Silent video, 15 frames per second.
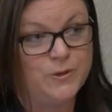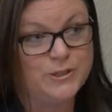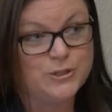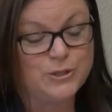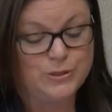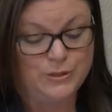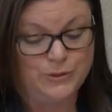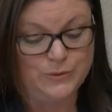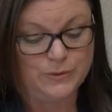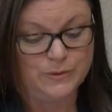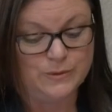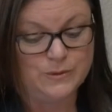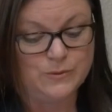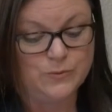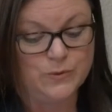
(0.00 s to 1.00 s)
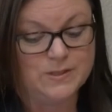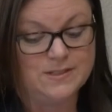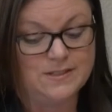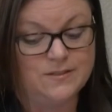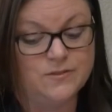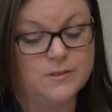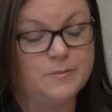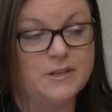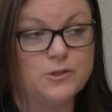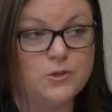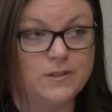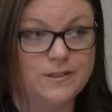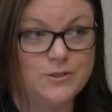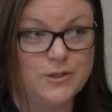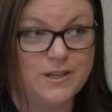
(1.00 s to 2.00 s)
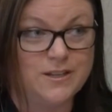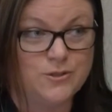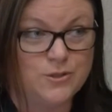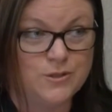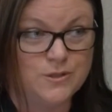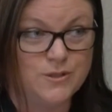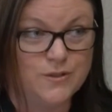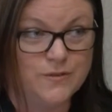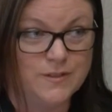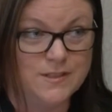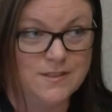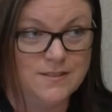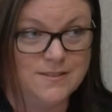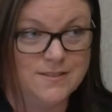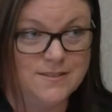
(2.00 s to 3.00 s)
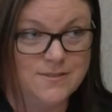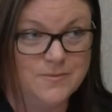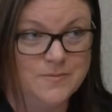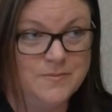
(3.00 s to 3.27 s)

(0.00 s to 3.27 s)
which students receive special education services?